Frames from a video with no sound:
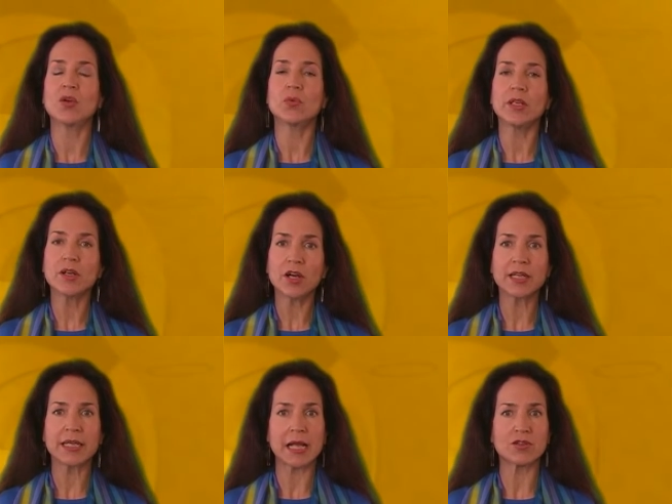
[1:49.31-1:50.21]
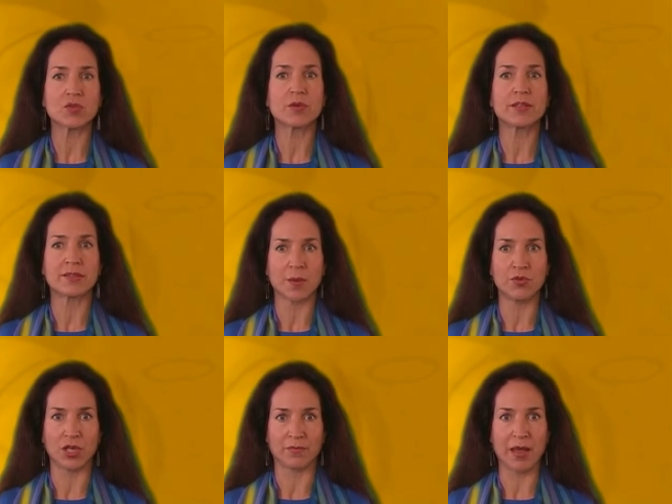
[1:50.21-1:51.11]
Regarding algebra's
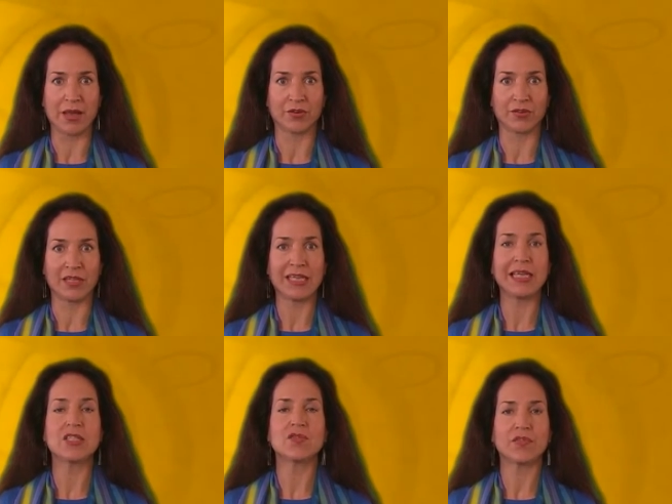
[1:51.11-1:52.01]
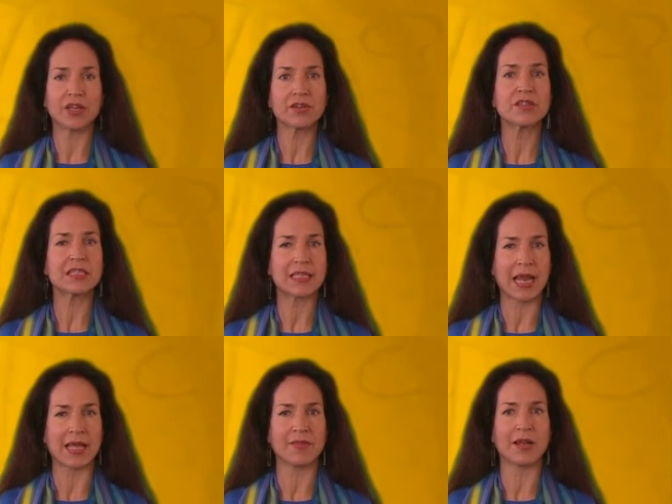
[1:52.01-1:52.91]
subject matter, it's fair to
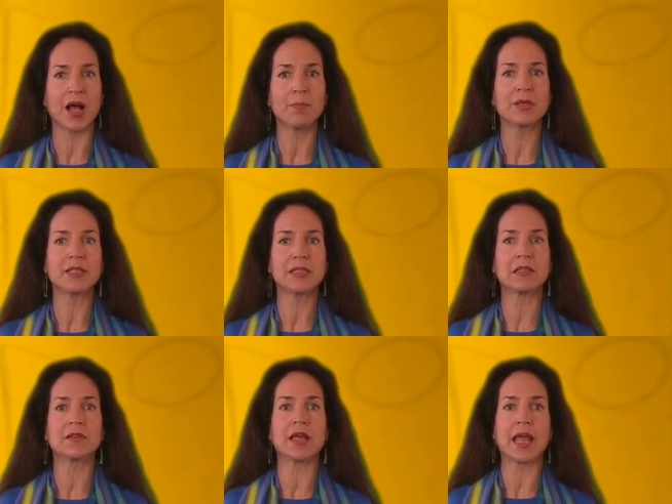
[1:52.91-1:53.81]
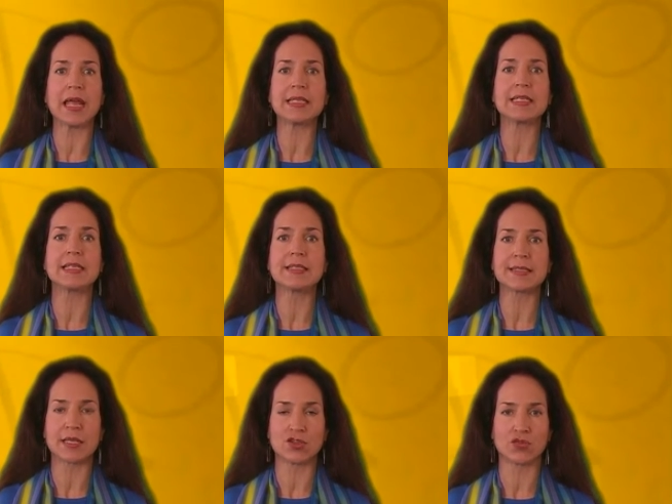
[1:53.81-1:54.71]
say that up until the 18th
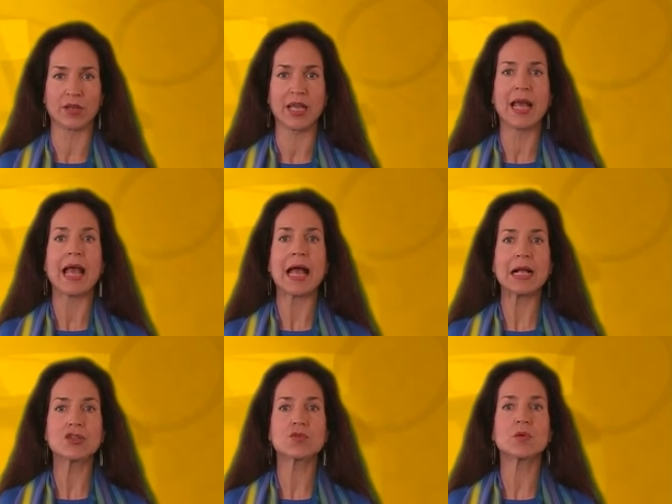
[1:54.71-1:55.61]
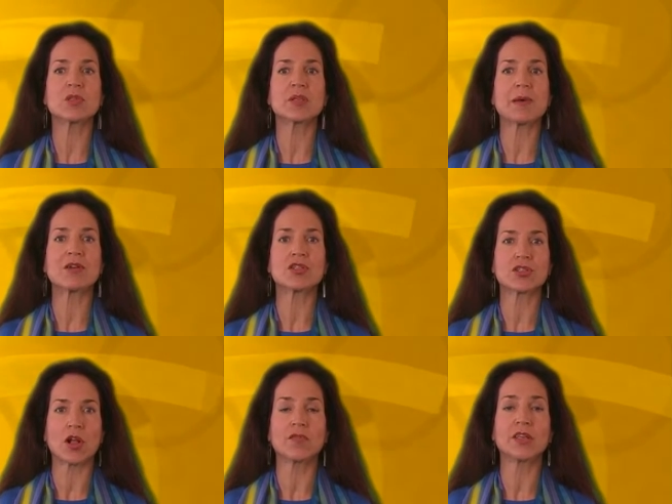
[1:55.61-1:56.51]
century, algebra was about
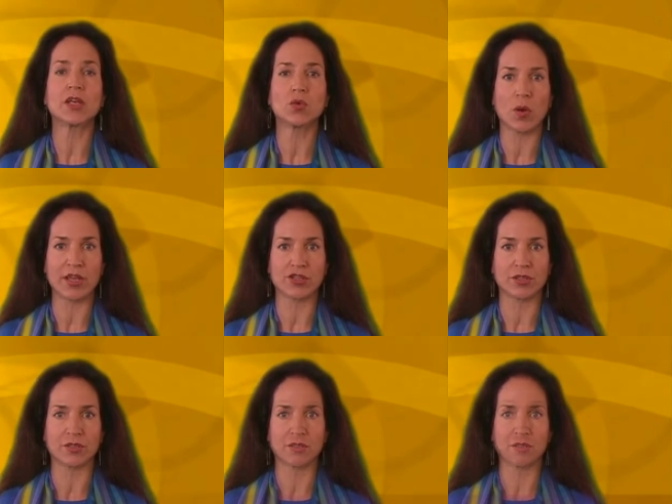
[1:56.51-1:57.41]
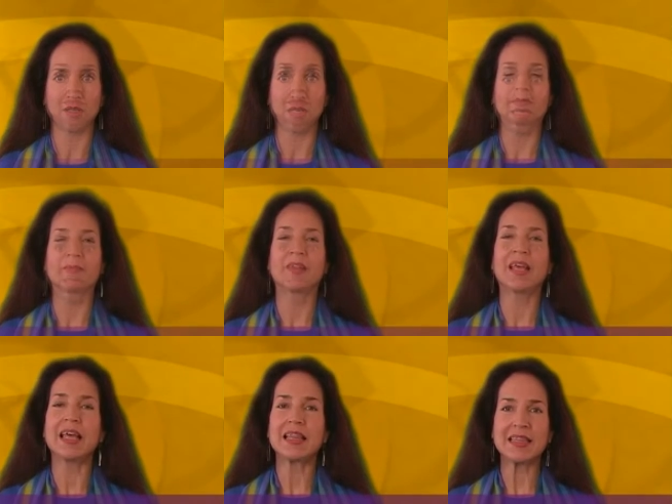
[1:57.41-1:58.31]
solving equations.
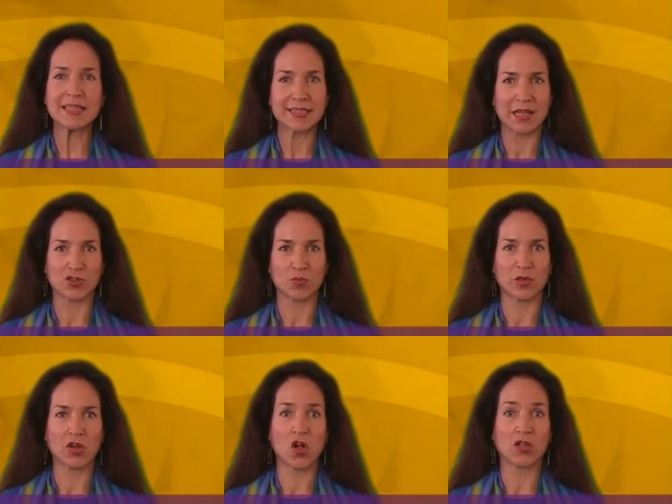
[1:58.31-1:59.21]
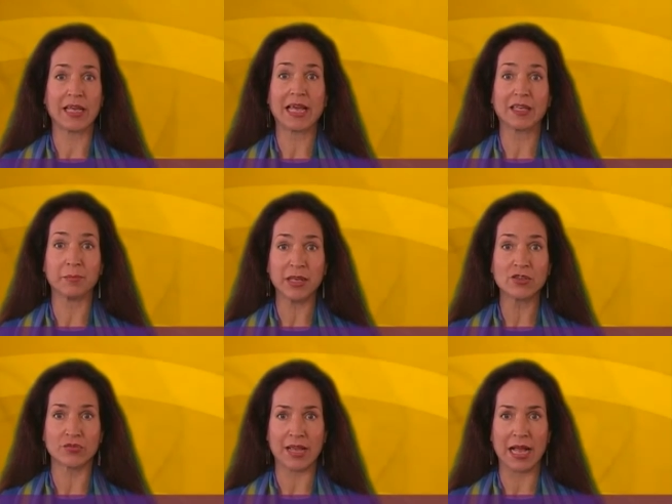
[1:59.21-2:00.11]
This algebra, called
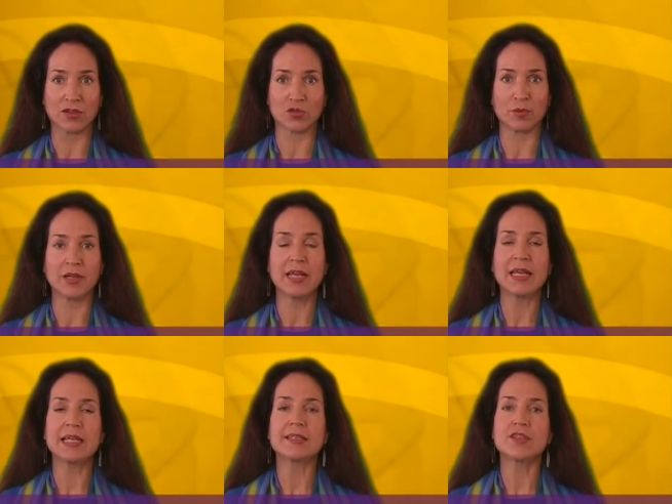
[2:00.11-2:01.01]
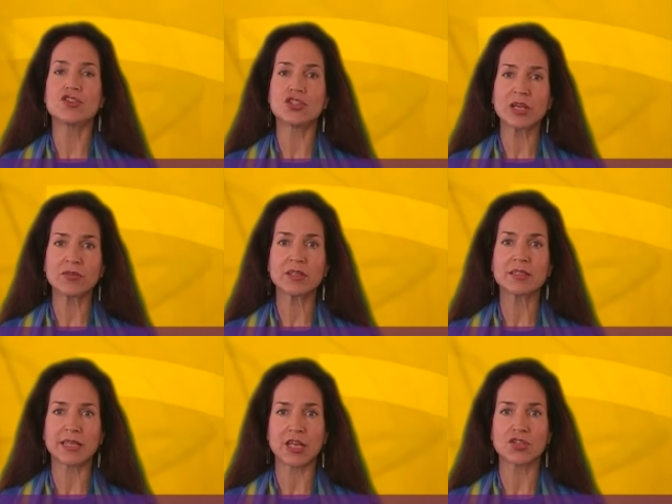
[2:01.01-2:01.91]
elementary algebra, is a
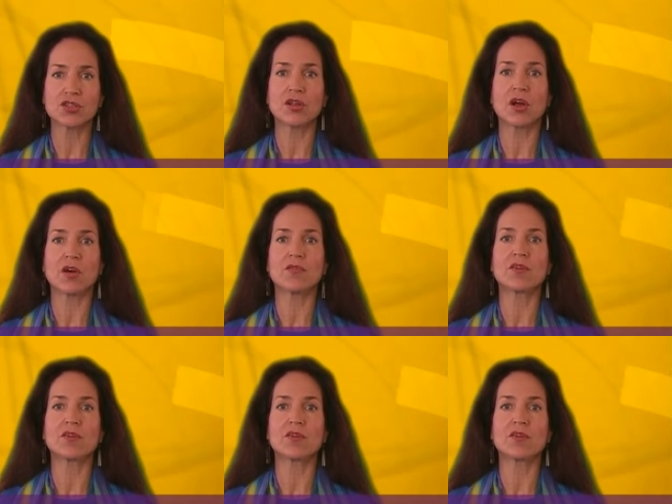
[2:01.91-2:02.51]
generalization of